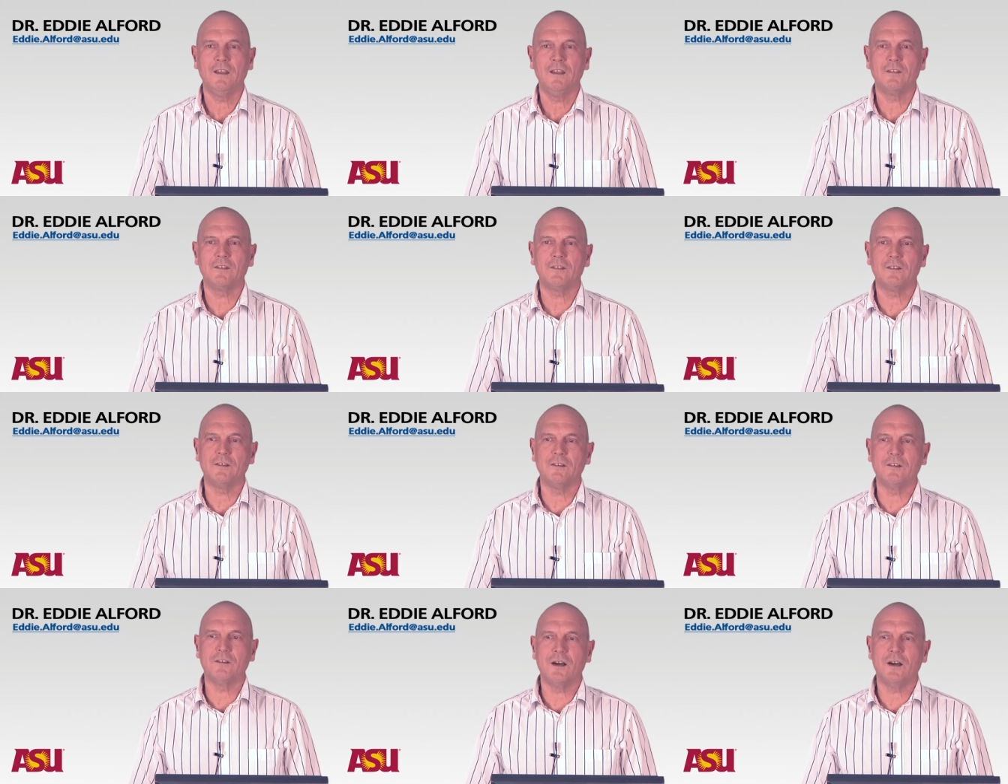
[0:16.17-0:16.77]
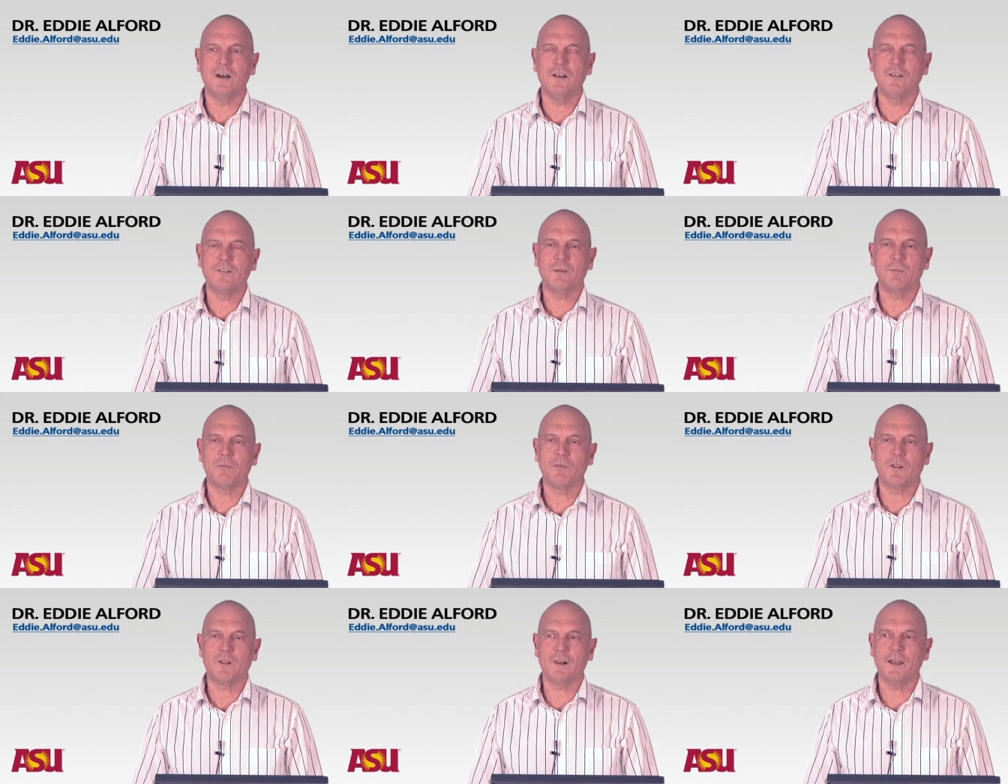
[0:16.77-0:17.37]
So uh,
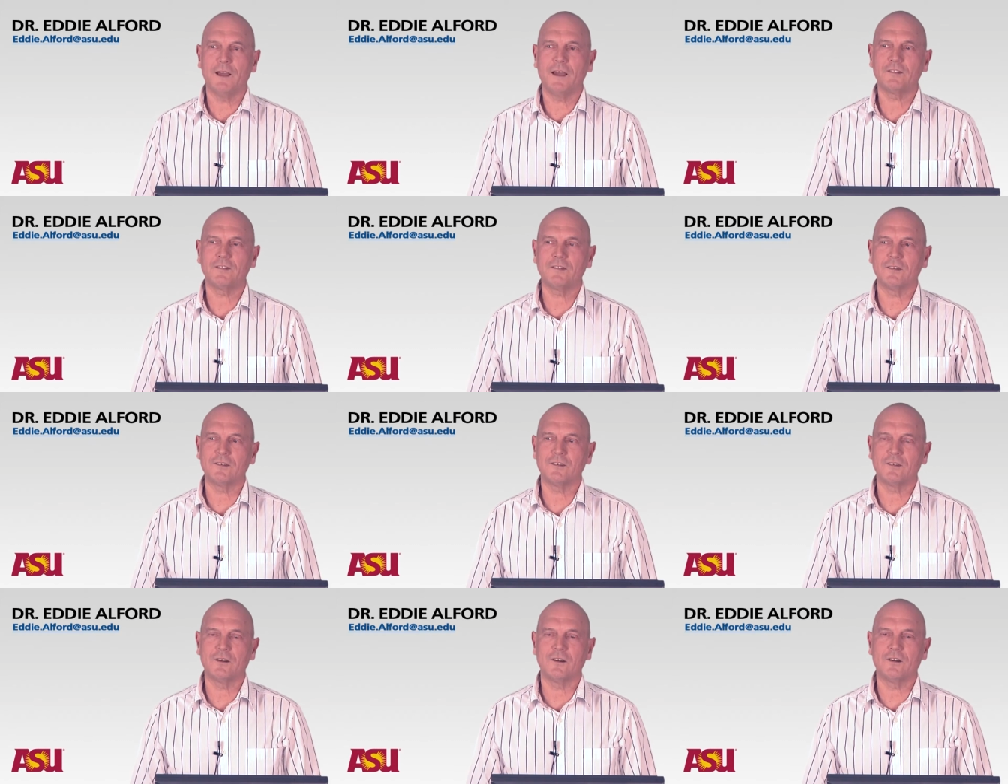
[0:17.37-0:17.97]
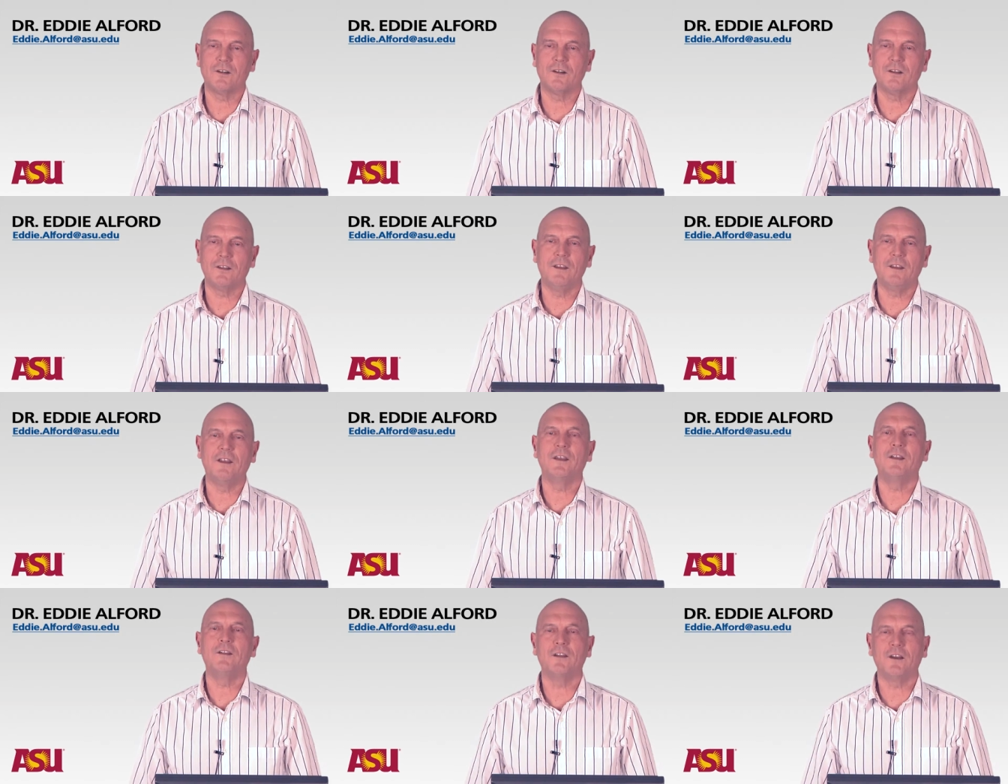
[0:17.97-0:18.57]
some of the classes are
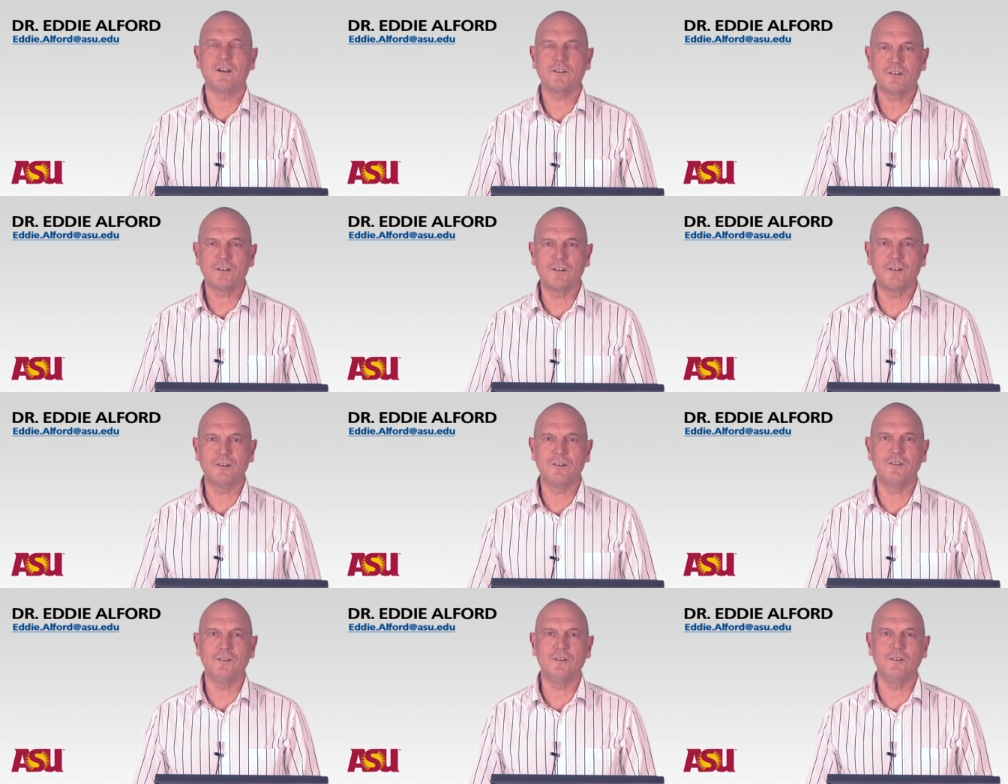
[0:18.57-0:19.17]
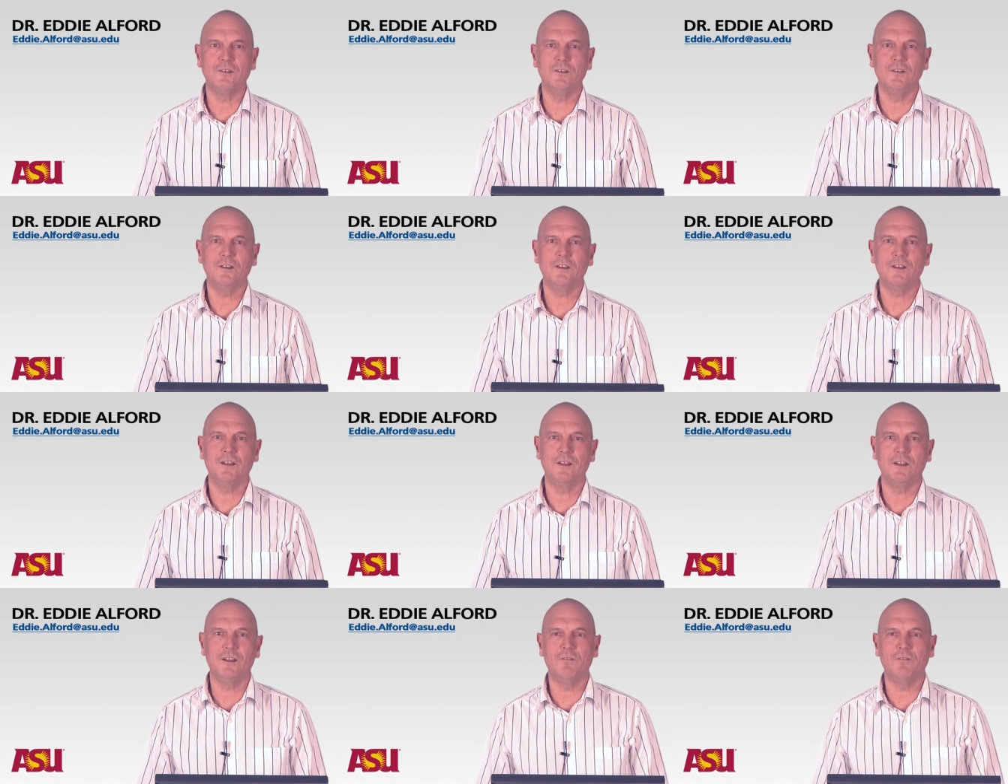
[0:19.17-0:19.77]
an introduction to
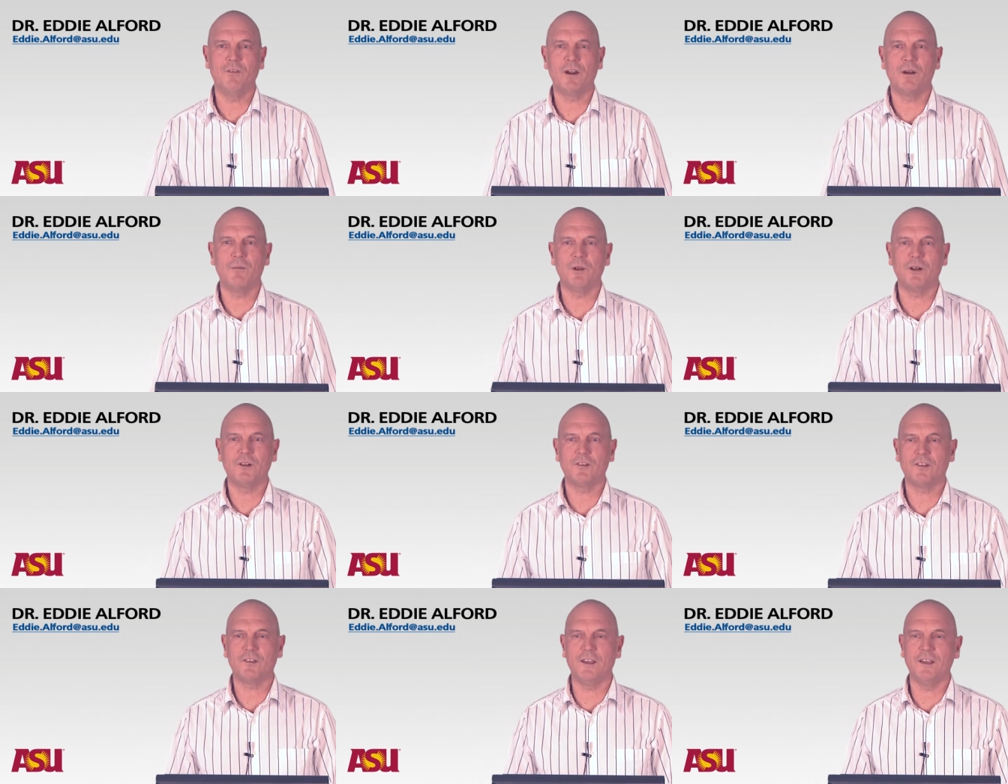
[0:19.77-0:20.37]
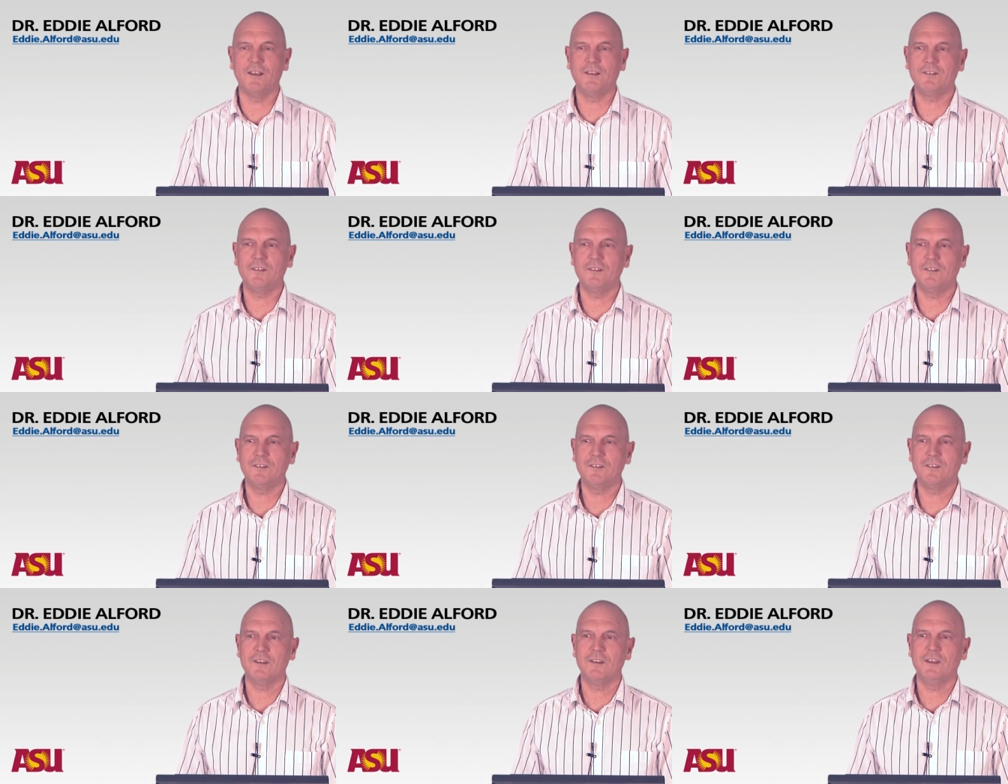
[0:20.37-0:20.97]
environmental
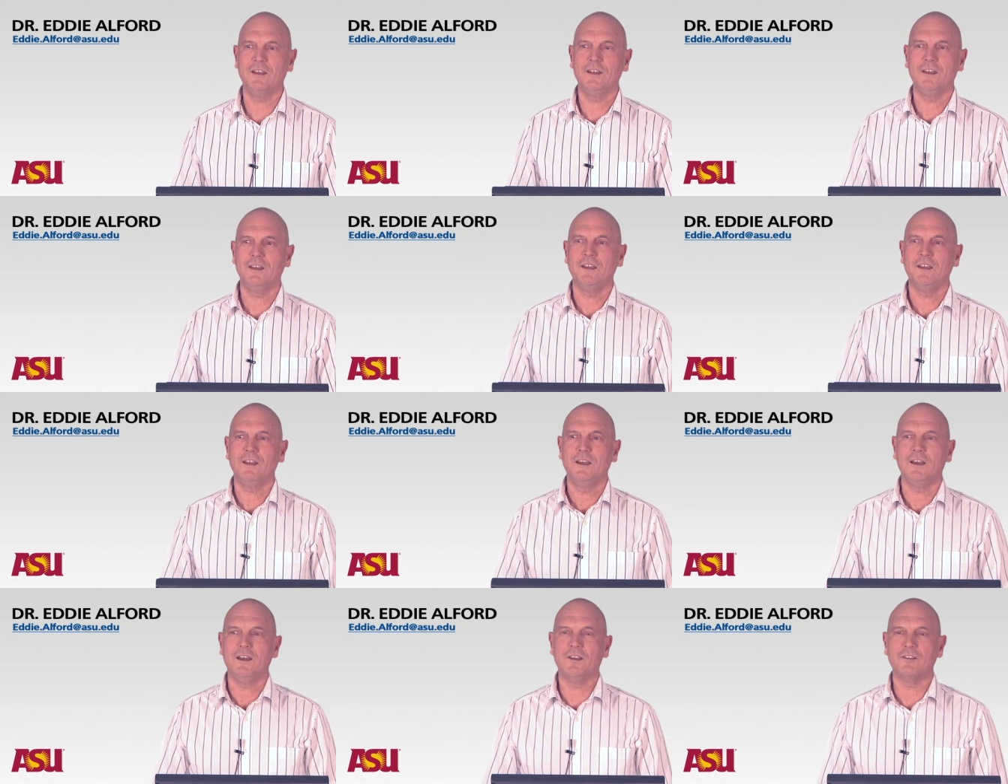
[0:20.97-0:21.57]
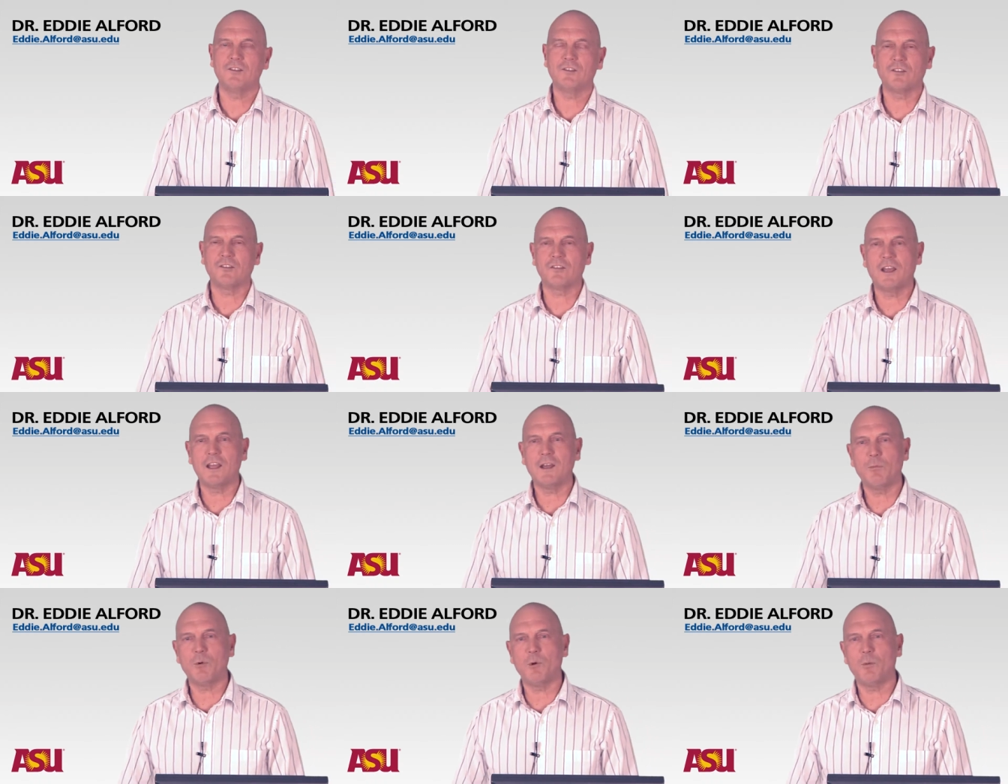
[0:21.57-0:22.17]
sciences, uh,
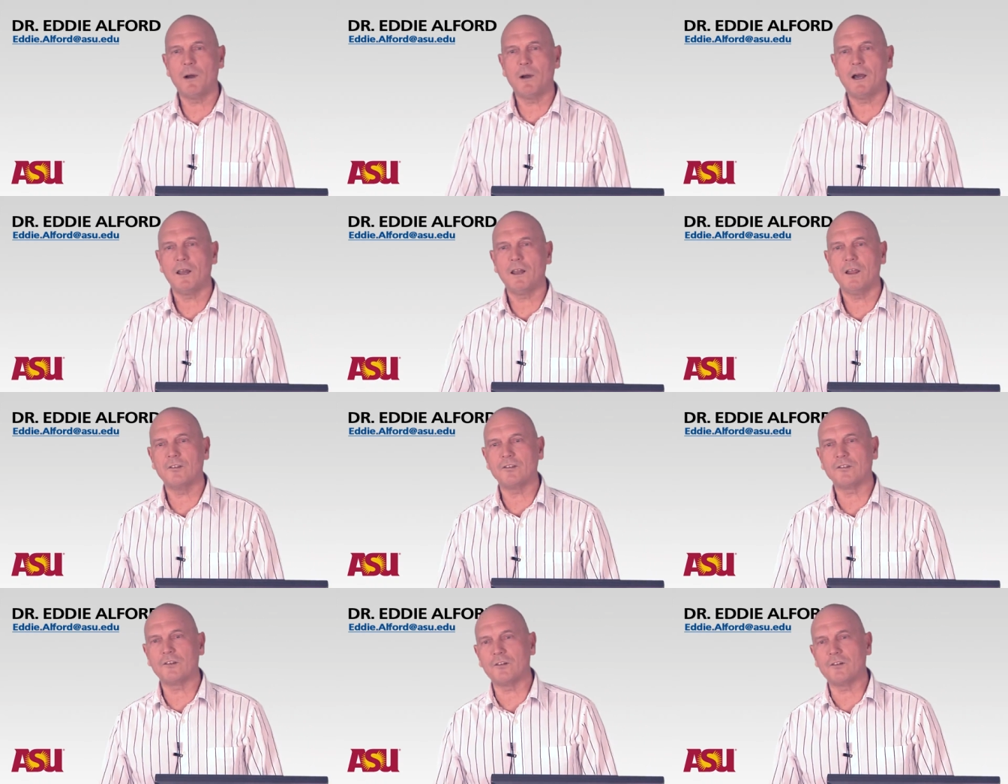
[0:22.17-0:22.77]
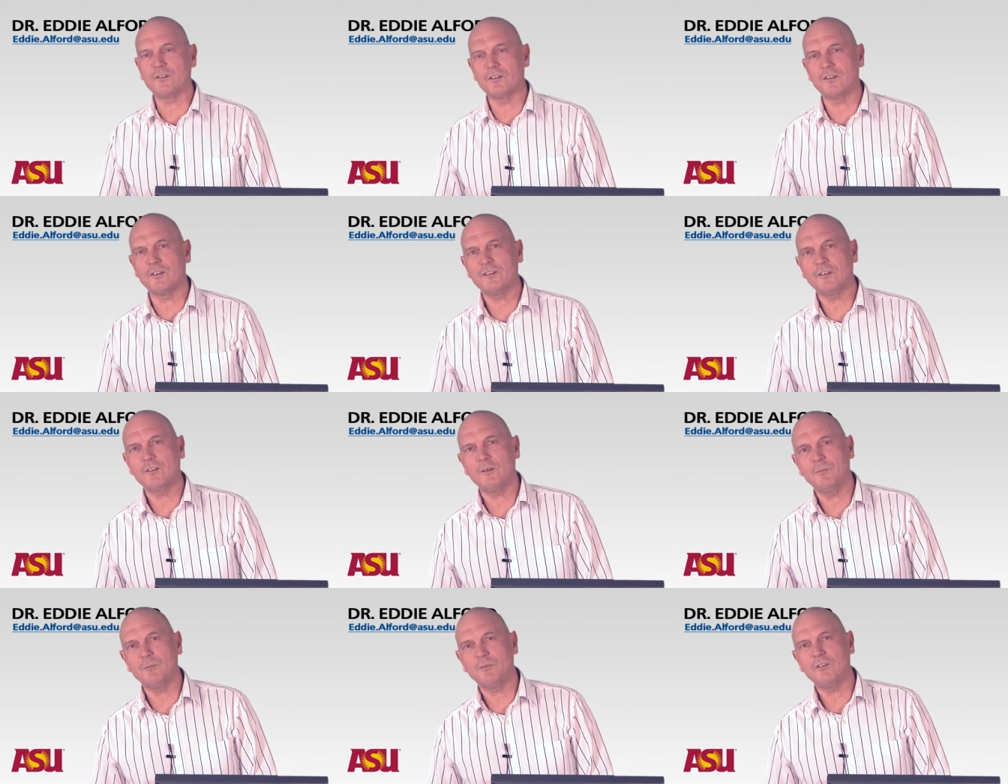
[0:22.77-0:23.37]
sustainable biological
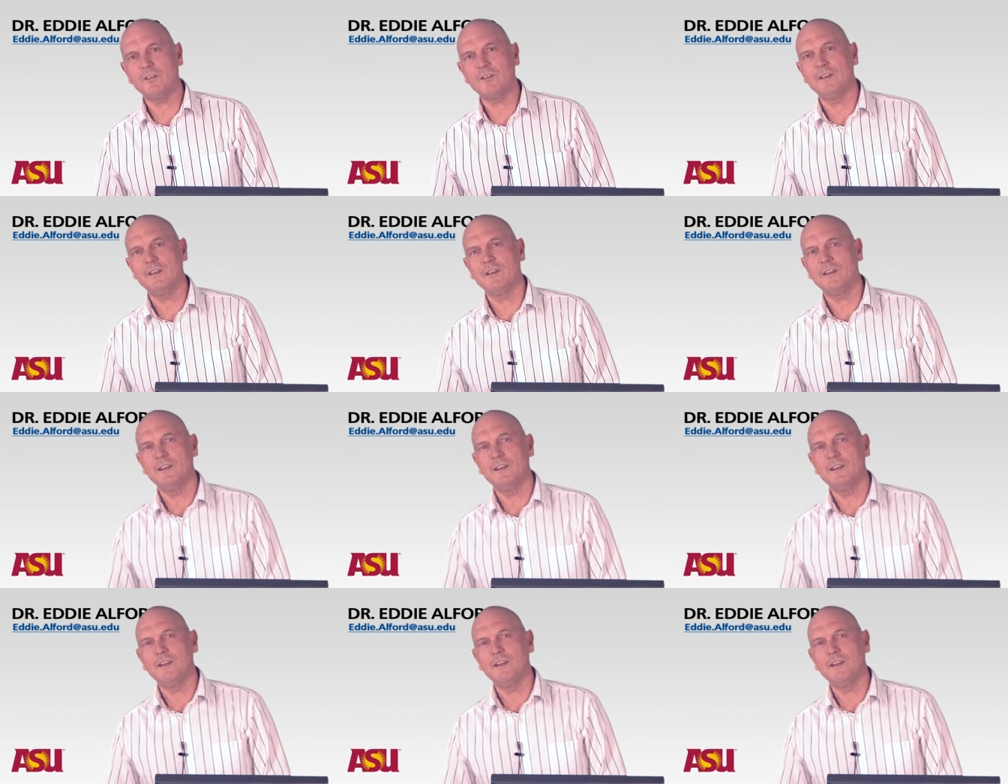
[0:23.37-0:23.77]
systems,